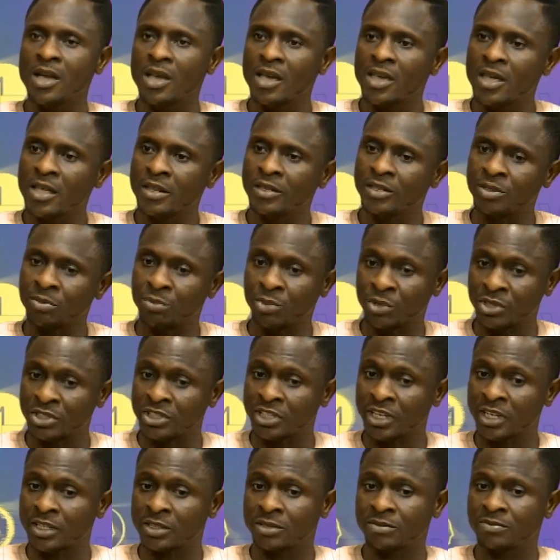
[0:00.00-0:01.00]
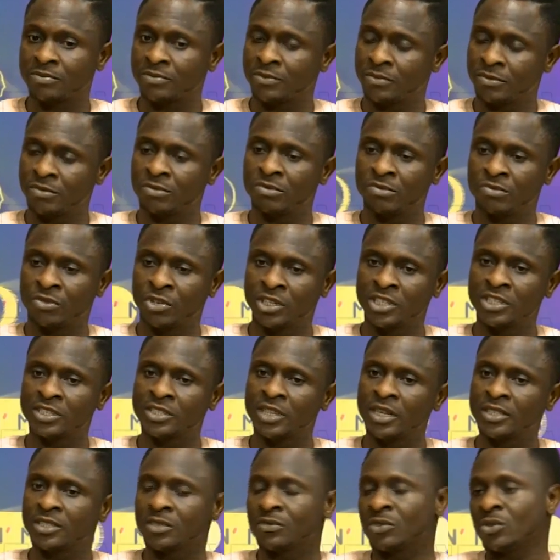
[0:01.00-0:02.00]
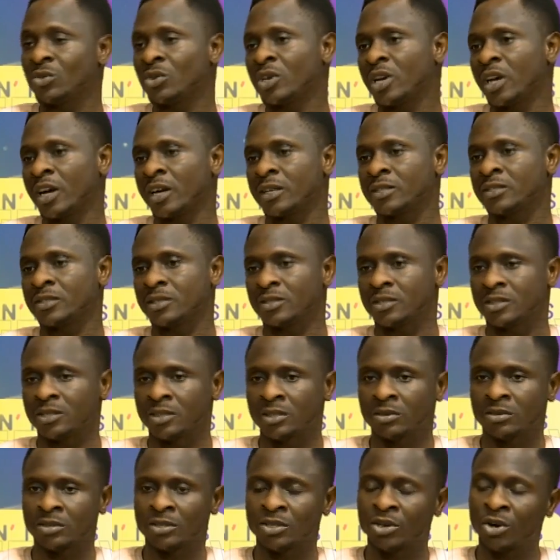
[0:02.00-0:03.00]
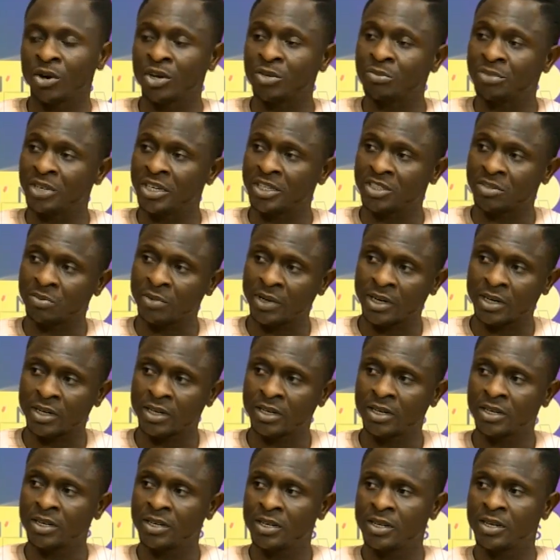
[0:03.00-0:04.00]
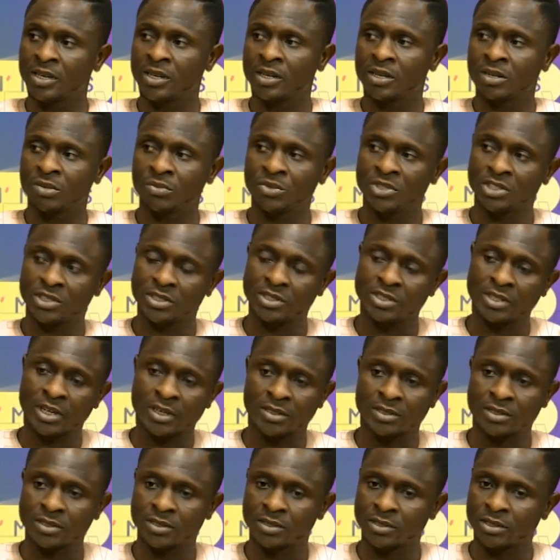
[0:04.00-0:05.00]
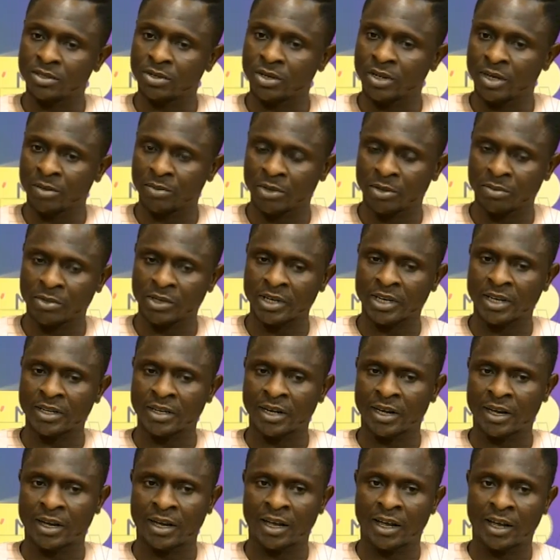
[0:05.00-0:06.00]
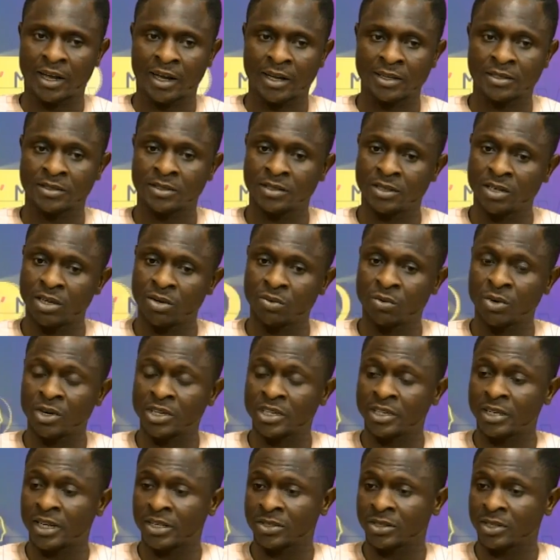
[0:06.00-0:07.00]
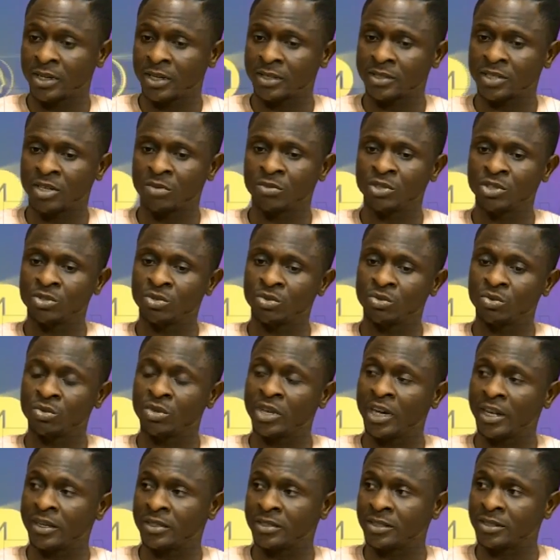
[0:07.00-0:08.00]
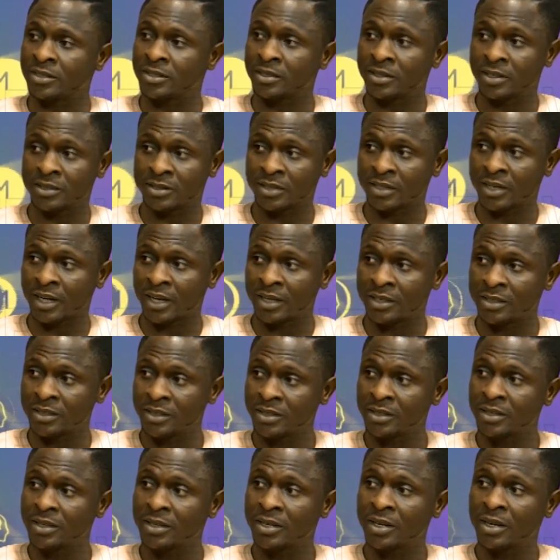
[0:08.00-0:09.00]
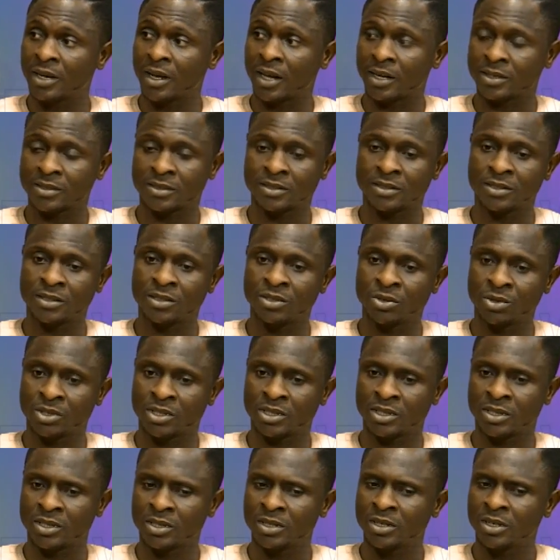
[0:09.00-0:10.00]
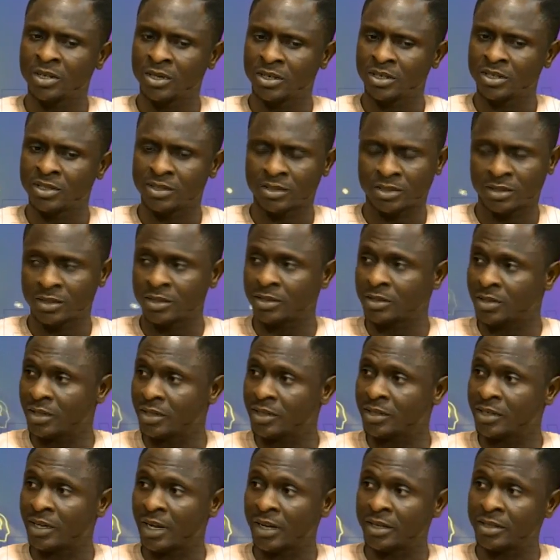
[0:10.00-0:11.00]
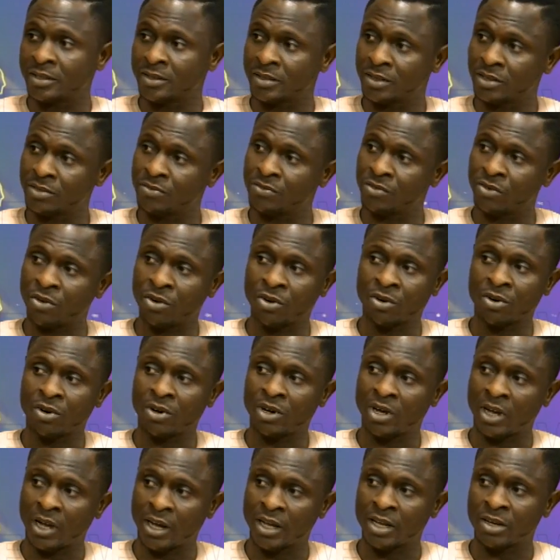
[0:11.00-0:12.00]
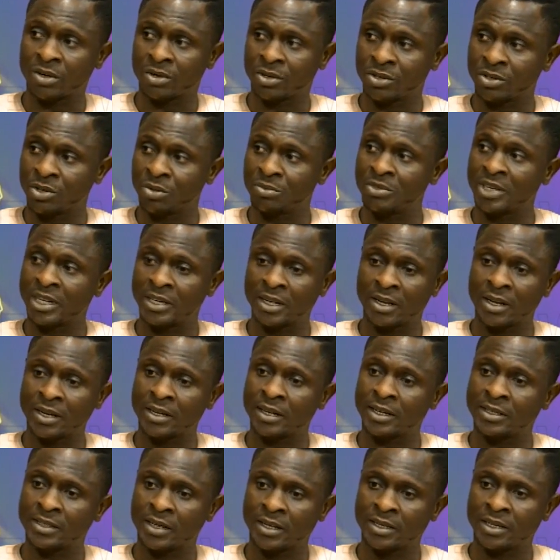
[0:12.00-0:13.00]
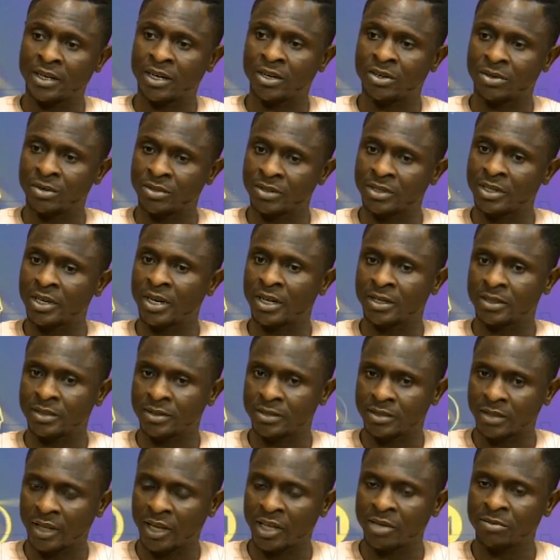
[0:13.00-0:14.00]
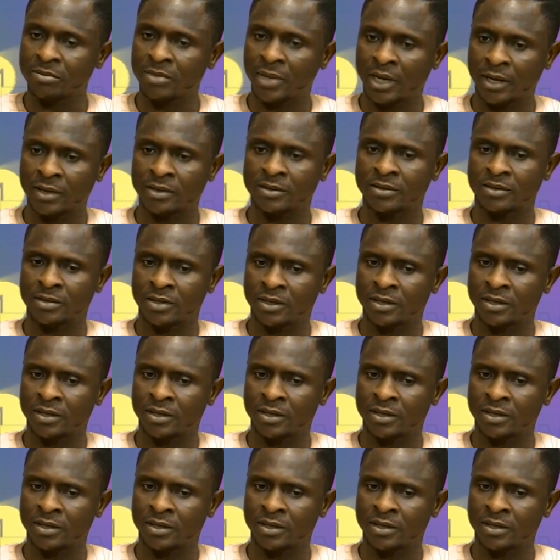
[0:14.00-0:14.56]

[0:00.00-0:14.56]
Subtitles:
the budget, for instance, if you look at the oil benchmark, which is at $60 per barrel, I see a working National Assembly to look at this critically and see, okay, is this thing realistic for our economy and our country at this time, and